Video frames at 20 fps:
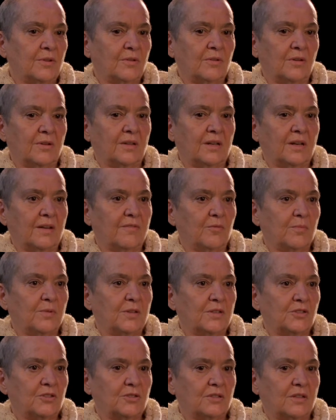we thought that
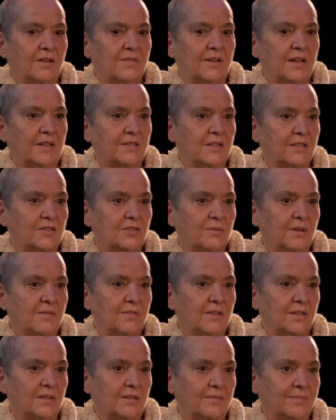everybody should have access to
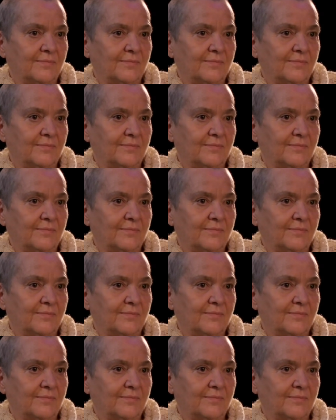everything.